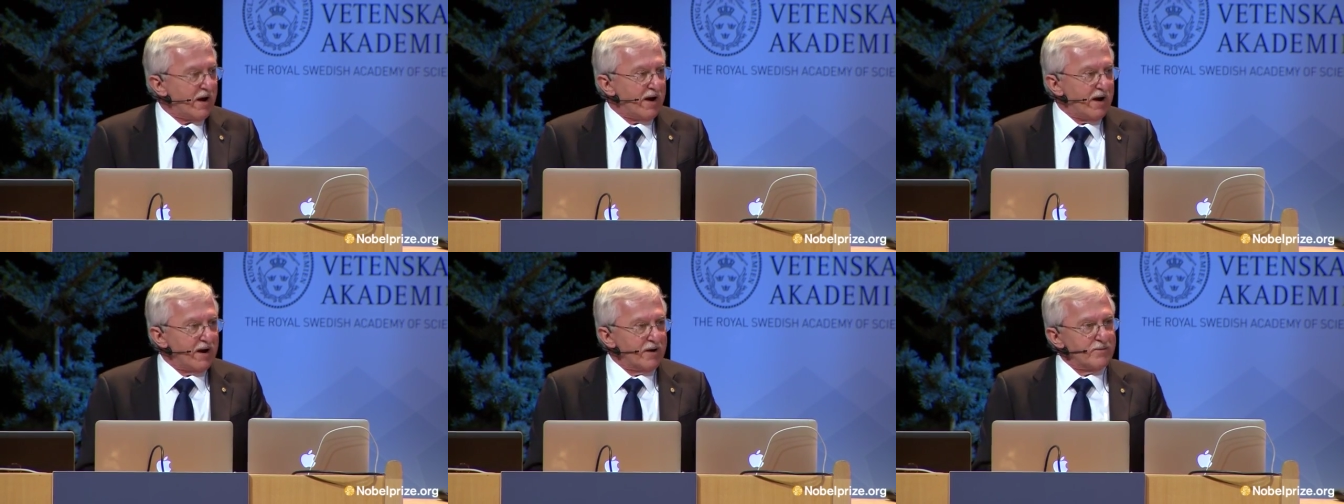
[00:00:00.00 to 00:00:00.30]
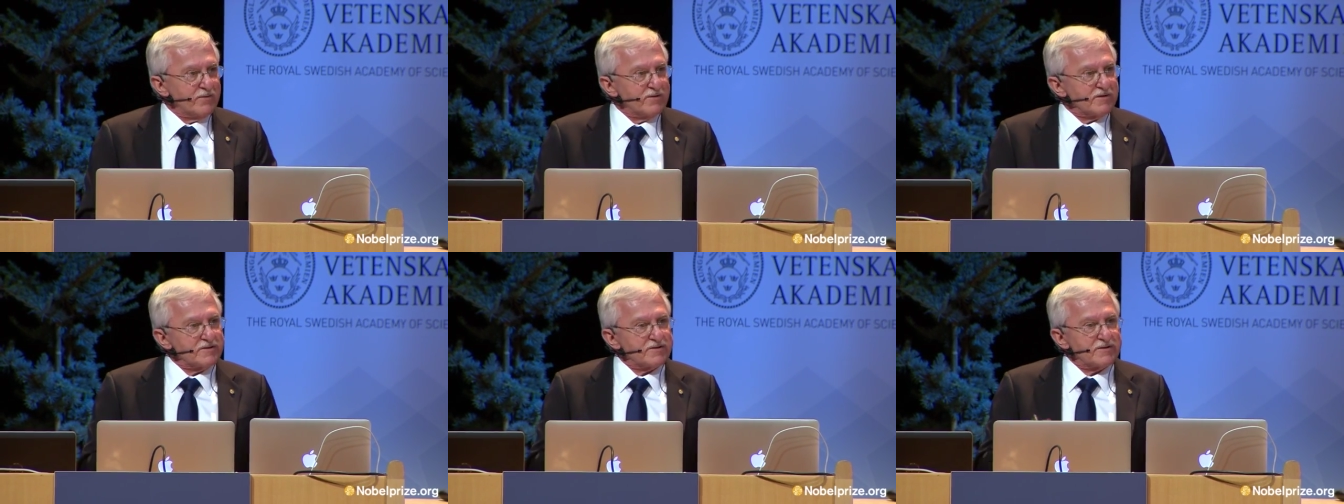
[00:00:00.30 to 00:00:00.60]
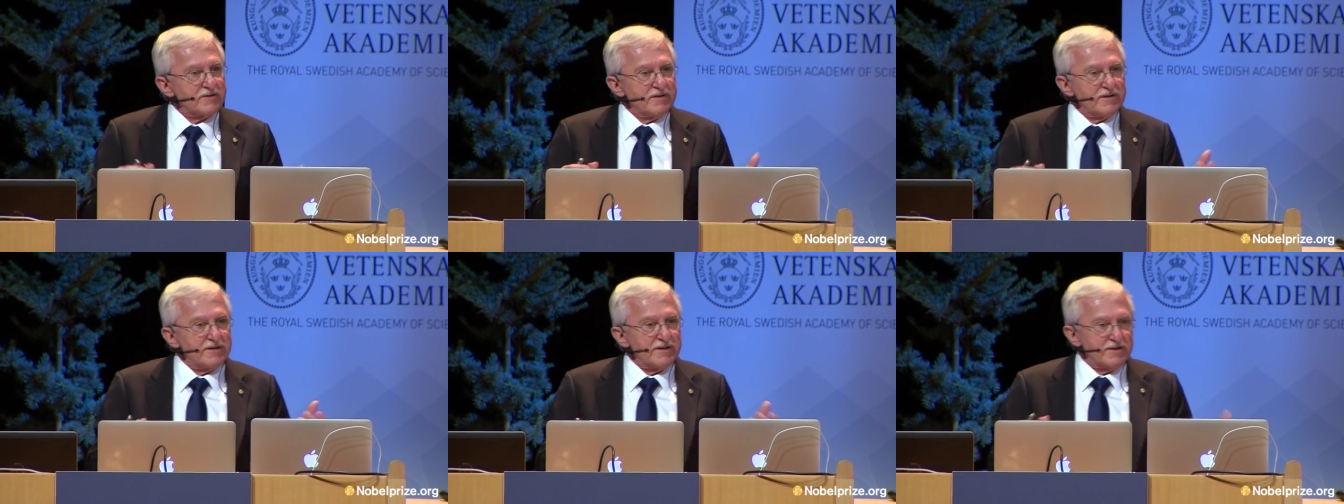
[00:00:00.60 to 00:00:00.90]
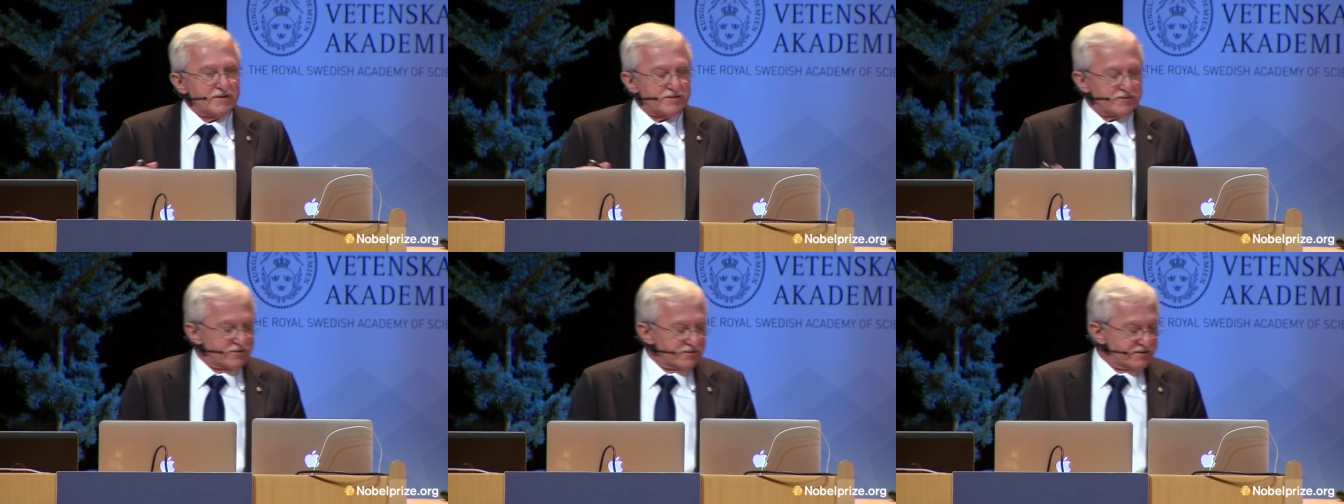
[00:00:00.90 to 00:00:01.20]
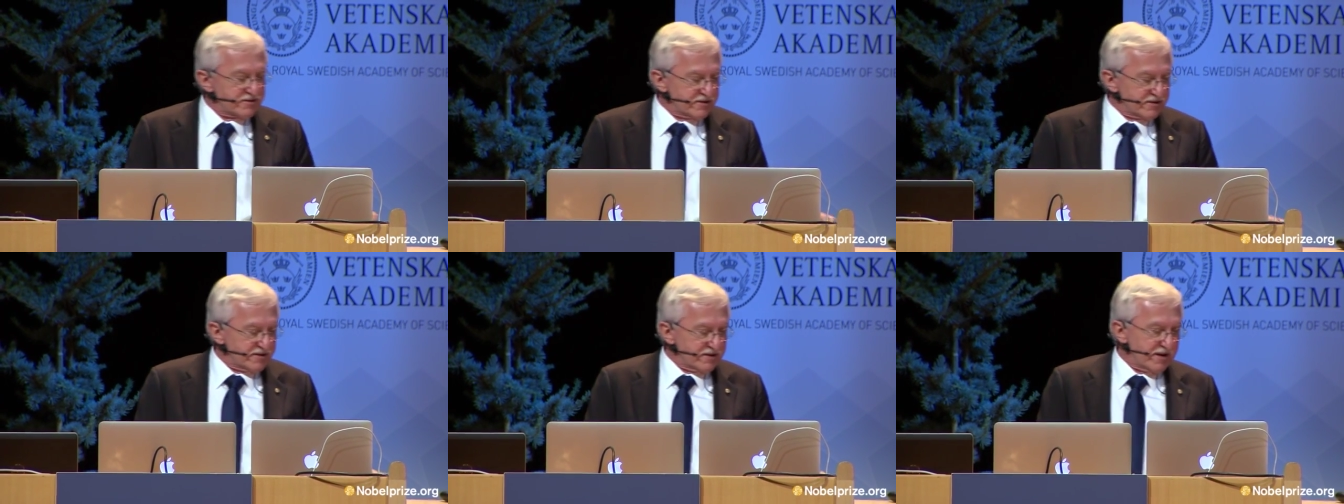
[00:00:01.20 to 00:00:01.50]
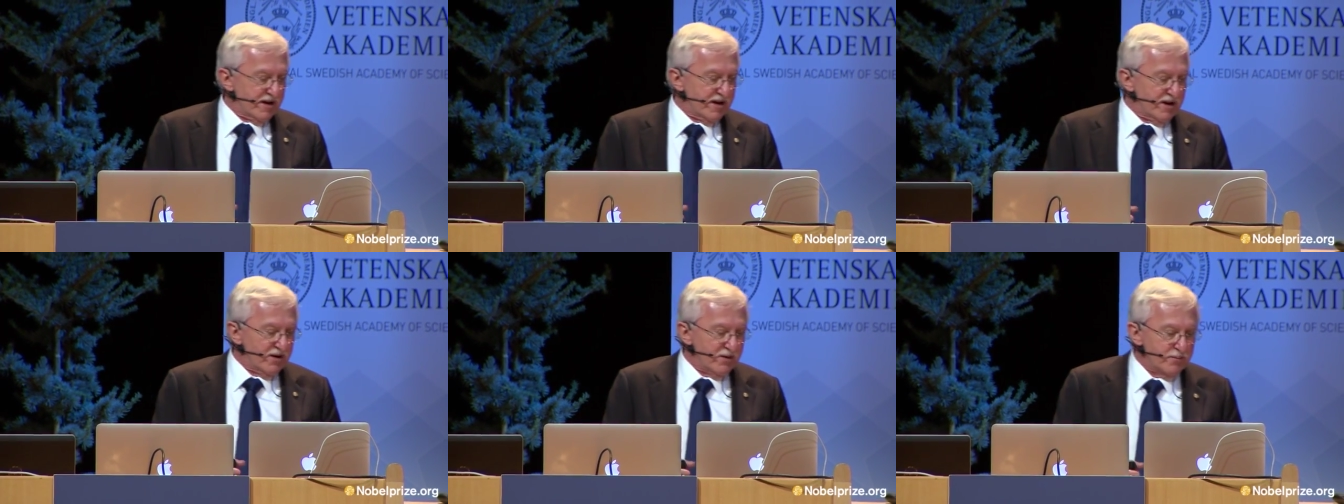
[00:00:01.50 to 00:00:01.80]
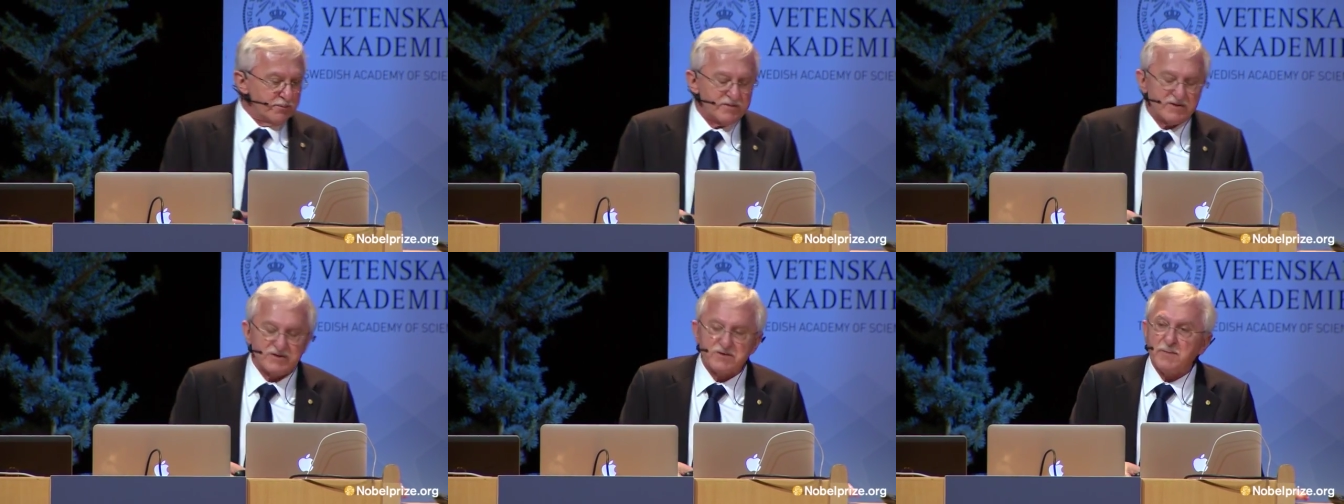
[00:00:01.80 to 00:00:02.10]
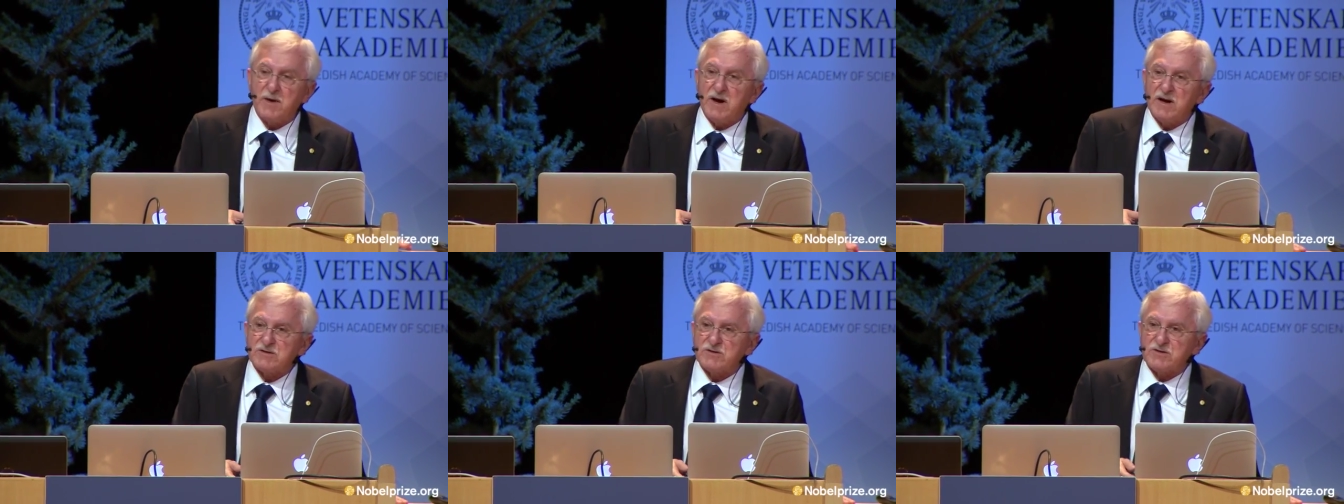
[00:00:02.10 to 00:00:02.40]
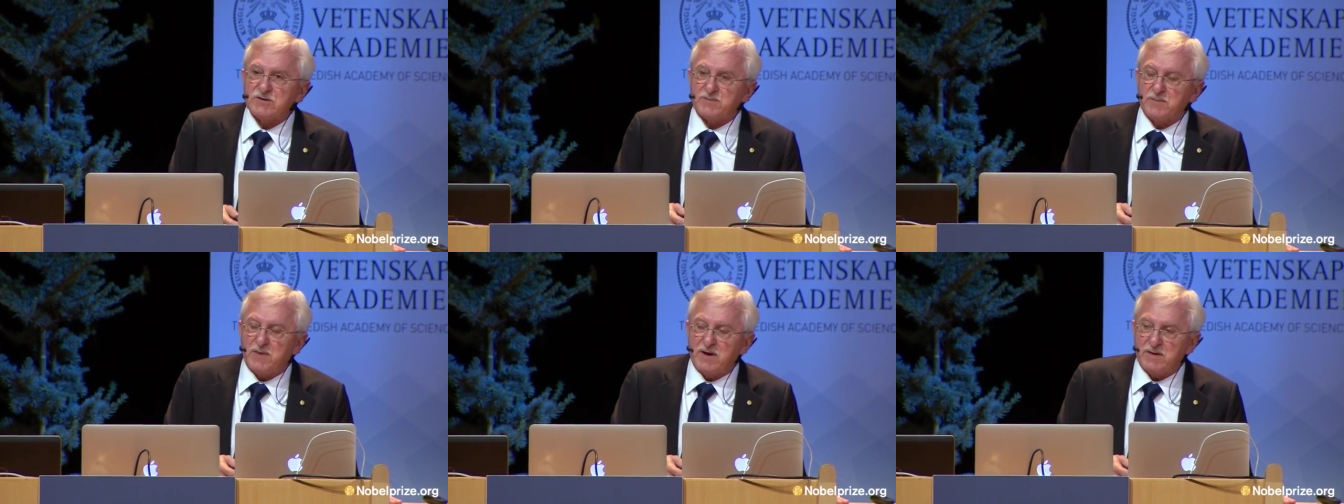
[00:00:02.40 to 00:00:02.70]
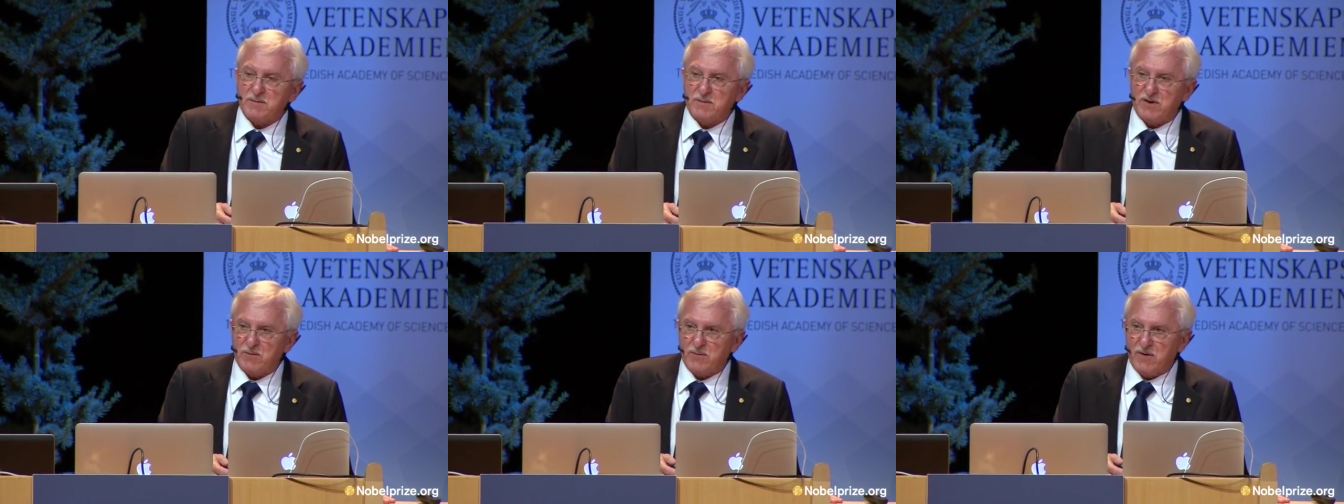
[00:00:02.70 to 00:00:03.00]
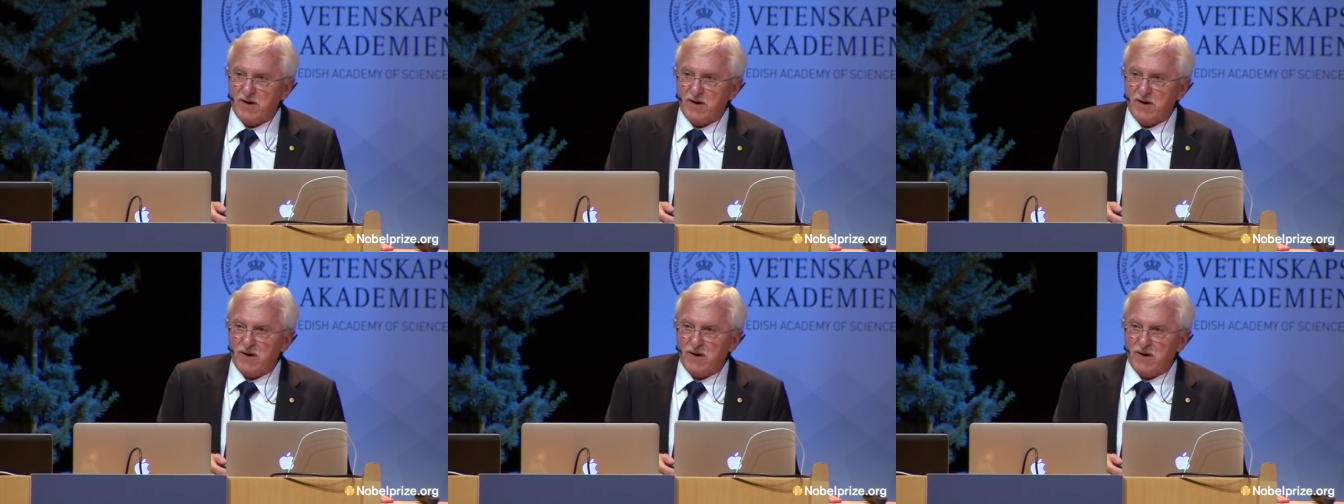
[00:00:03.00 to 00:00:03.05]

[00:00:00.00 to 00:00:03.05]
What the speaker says: I was interested in how mismatches might be